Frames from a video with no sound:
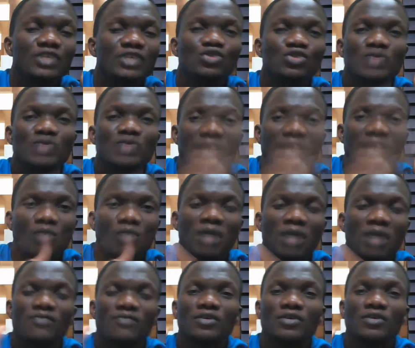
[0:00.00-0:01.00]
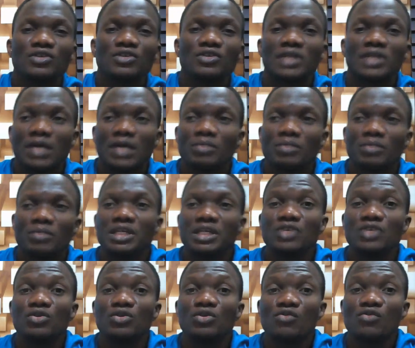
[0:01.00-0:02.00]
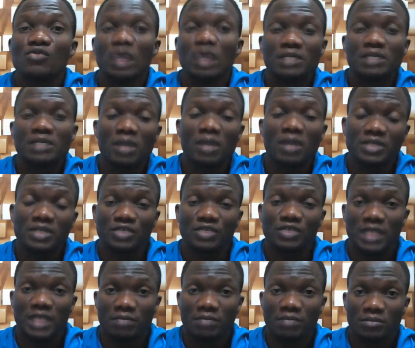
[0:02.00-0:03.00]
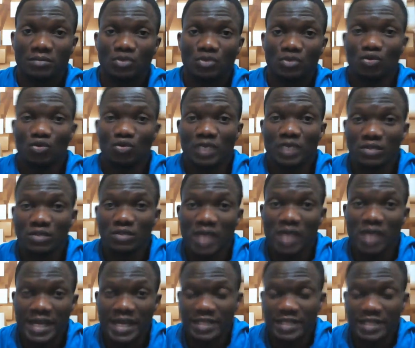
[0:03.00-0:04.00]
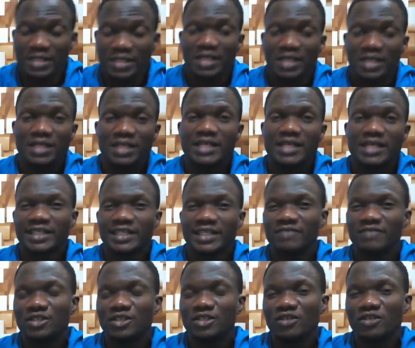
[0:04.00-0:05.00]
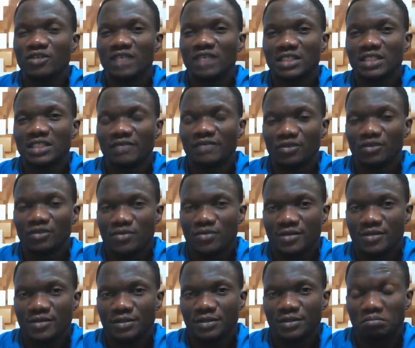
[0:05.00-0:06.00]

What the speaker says: to now malfunction that we begin to look for antibiotics for them to regulate the activity of that staphylococcus.